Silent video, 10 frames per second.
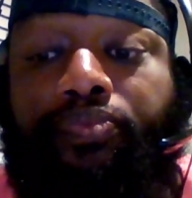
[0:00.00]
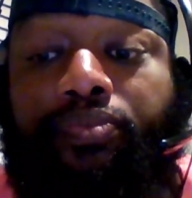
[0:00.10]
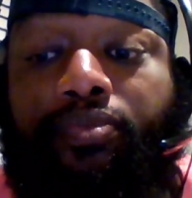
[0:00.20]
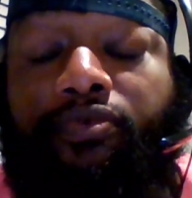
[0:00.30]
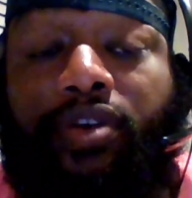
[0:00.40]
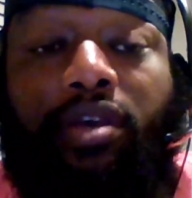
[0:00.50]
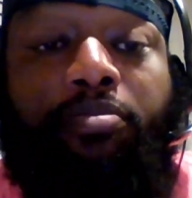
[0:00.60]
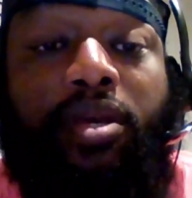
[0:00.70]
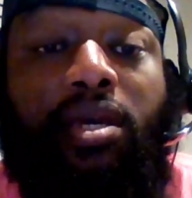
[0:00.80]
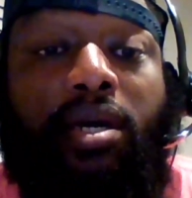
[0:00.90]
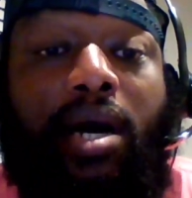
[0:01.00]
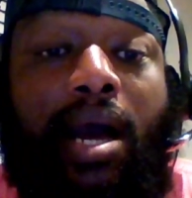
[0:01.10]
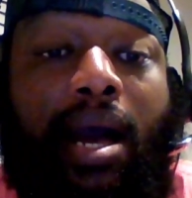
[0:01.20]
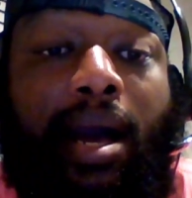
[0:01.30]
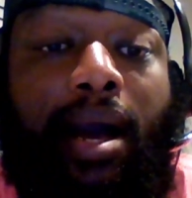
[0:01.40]
Forgive me,
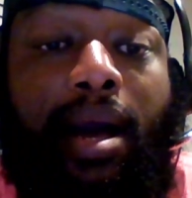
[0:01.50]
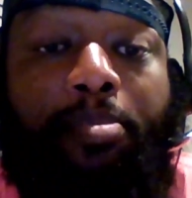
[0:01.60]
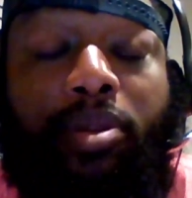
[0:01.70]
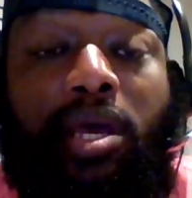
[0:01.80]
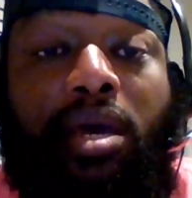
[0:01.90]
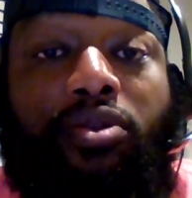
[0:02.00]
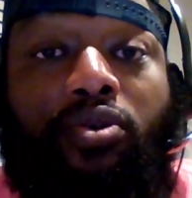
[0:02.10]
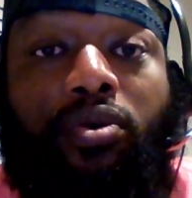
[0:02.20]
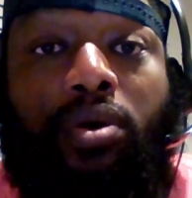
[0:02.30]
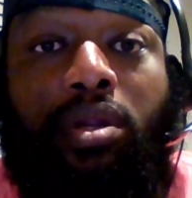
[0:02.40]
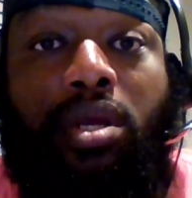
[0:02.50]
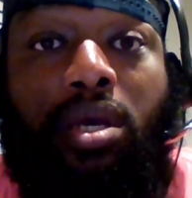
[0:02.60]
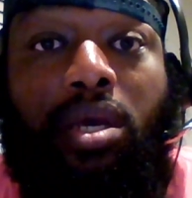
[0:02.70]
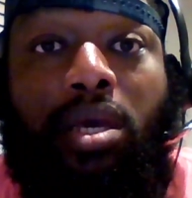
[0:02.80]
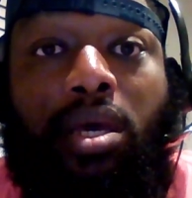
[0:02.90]
I planned on
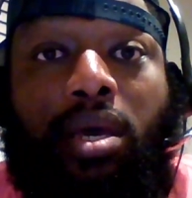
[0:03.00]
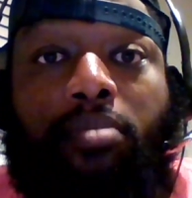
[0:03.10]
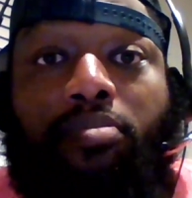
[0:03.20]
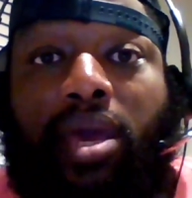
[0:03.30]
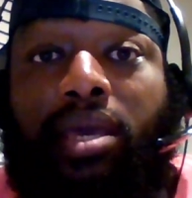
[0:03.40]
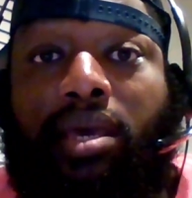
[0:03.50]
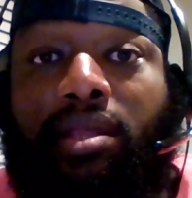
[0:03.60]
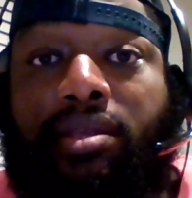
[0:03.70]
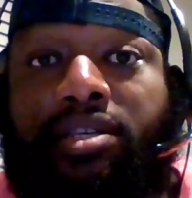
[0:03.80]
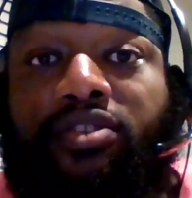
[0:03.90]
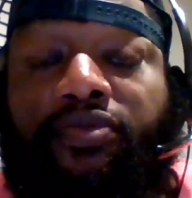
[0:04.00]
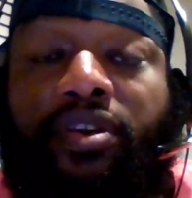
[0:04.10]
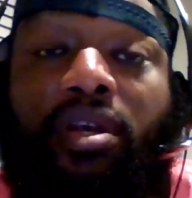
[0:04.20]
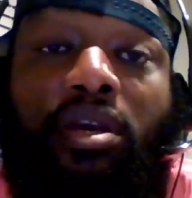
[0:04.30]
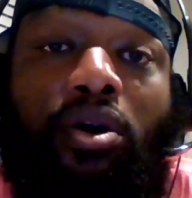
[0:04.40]
making this
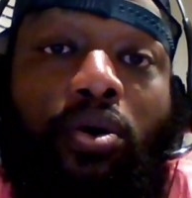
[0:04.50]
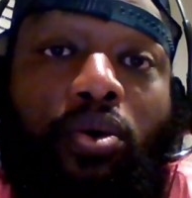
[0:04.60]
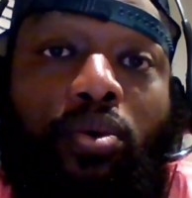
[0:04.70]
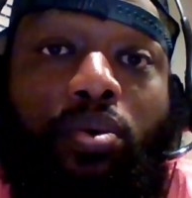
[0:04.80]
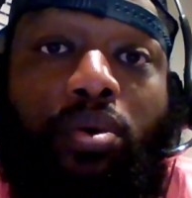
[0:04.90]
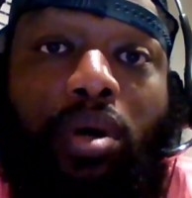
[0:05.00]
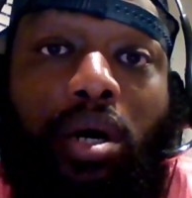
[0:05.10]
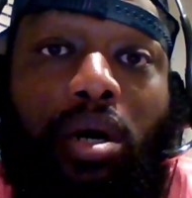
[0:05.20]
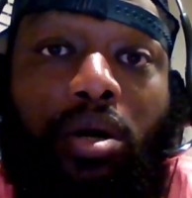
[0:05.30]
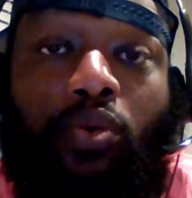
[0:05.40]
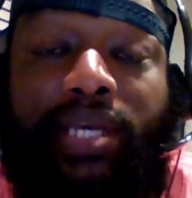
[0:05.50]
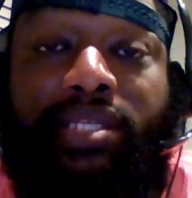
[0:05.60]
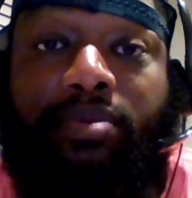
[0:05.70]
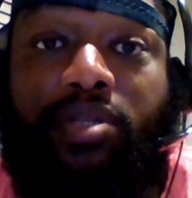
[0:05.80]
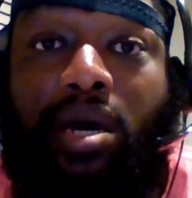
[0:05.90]
video quite
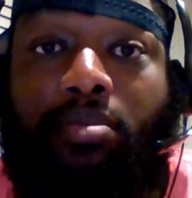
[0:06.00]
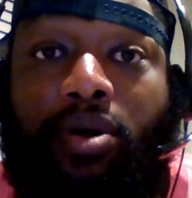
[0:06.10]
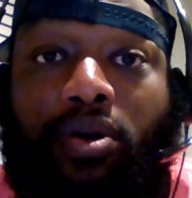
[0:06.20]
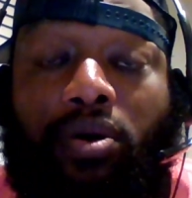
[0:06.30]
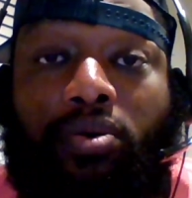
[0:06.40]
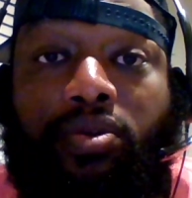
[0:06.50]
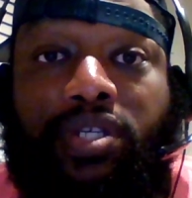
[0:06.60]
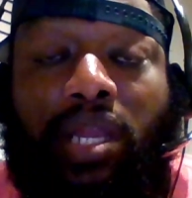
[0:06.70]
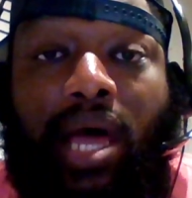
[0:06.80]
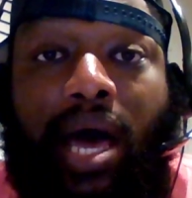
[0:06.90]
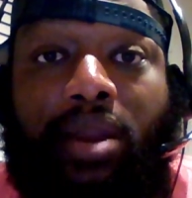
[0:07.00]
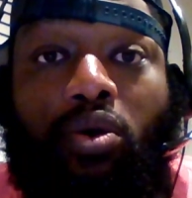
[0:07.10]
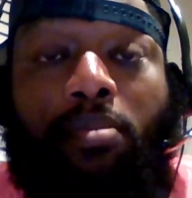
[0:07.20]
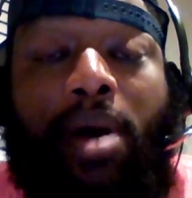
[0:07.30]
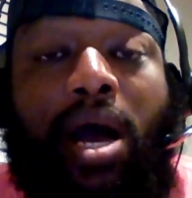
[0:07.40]
some time ago. There's a lot
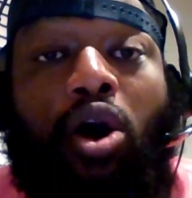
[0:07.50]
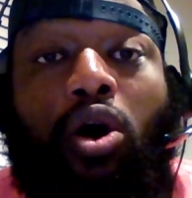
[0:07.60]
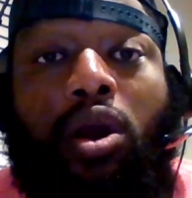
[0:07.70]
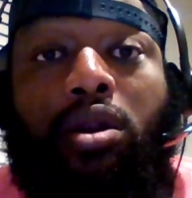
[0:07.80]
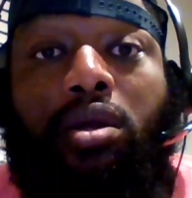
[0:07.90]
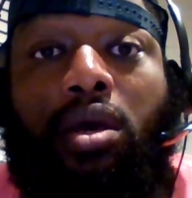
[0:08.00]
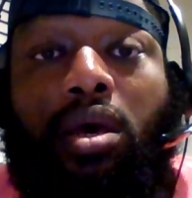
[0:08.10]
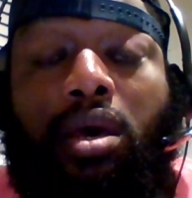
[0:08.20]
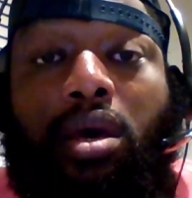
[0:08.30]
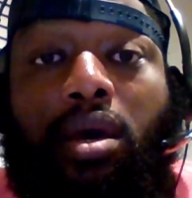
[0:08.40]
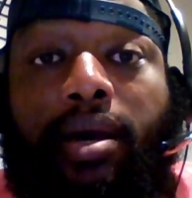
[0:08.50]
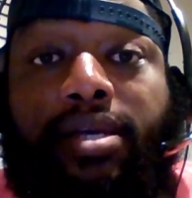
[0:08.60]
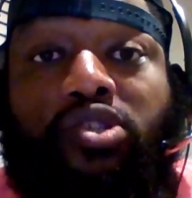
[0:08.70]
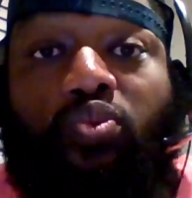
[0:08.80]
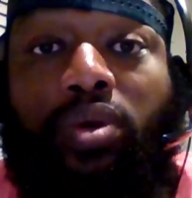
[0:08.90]
on my heart
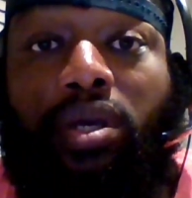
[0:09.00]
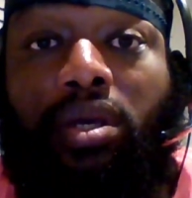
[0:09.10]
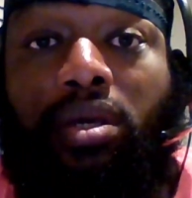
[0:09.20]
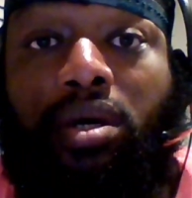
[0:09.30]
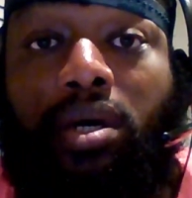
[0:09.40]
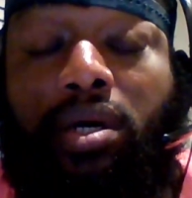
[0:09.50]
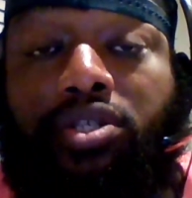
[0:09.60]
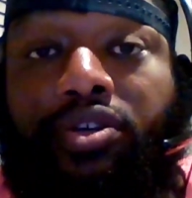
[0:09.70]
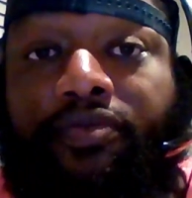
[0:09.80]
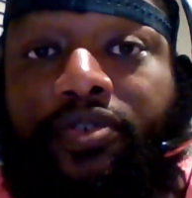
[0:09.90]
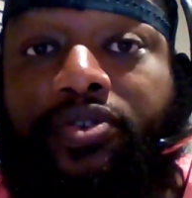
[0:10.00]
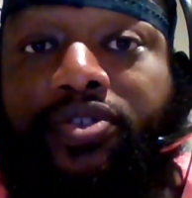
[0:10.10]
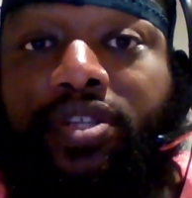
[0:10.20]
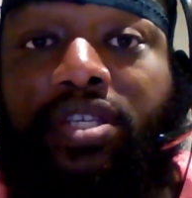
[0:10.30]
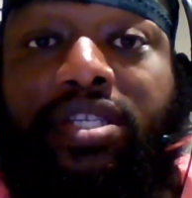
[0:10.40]
as we traverse
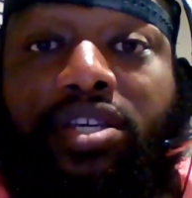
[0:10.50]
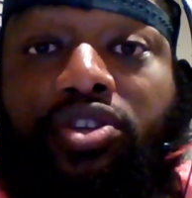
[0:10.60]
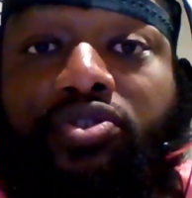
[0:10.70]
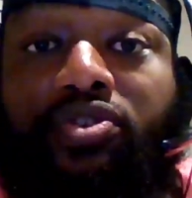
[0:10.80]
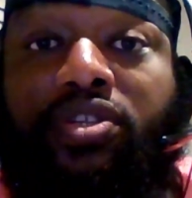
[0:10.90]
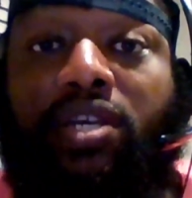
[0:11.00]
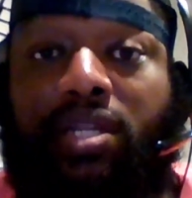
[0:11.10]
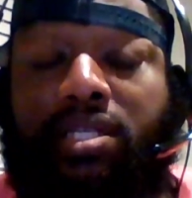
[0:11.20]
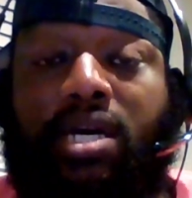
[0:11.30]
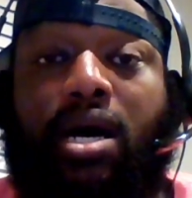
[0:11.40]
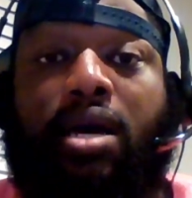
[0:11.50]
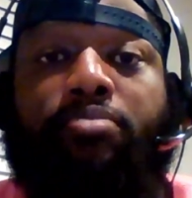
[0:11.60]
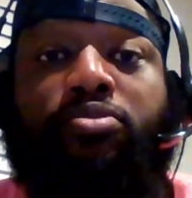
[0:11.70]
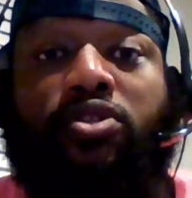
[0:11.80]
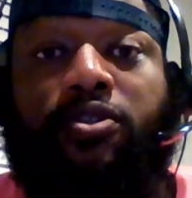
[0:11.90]
these interesting
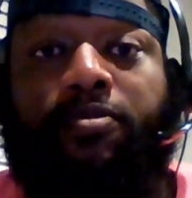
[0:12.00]
times.